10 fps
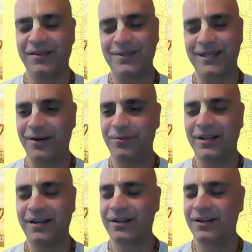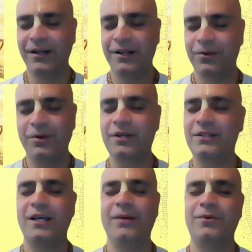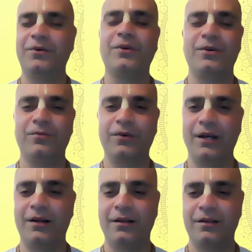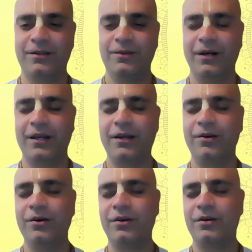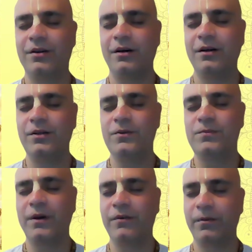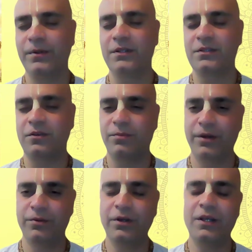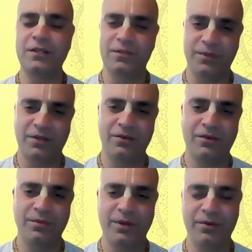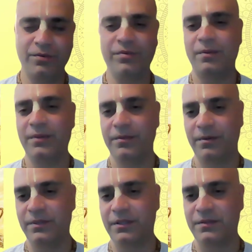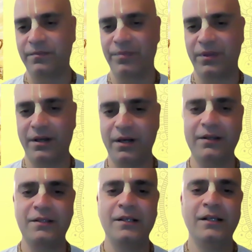He was adamant that, oh Krishna, I'm not going to fight. I cannot use my weapons on my own kinsmen, on my own family members. Correct.